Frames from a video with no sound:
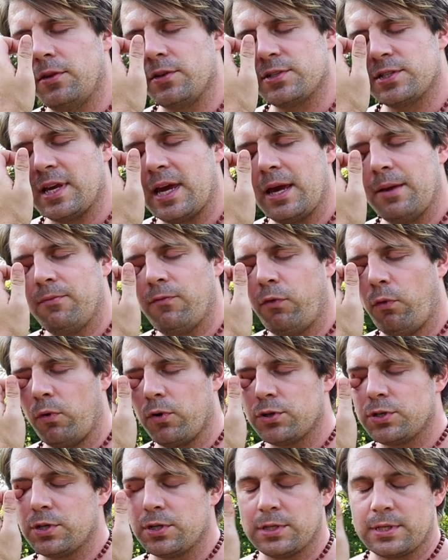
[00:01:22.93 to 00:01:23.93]
The same
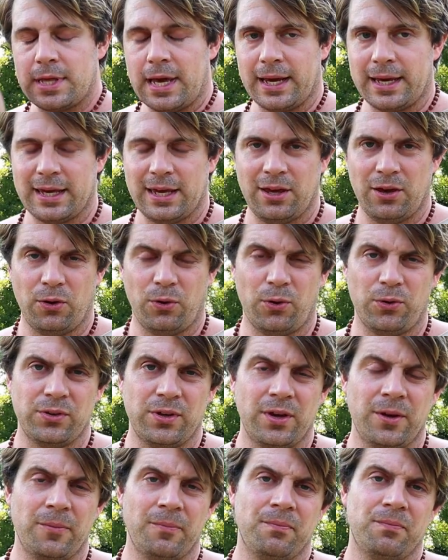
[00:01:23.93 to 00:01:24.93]
forces that killed